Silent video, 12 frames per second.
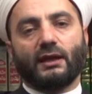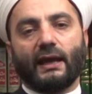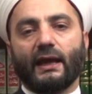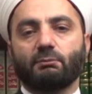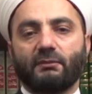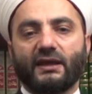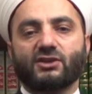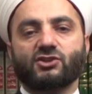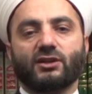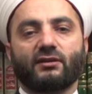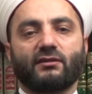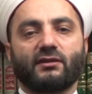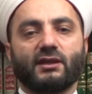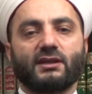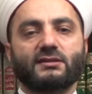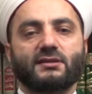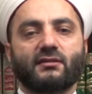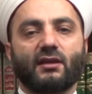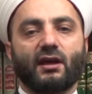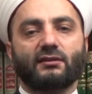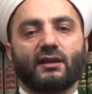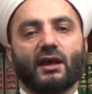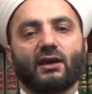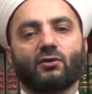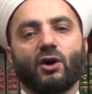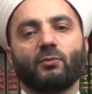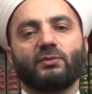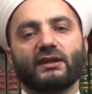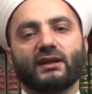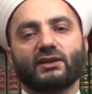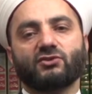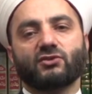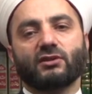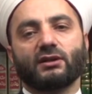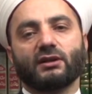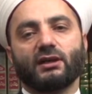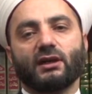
and mentioned things that are obligatory,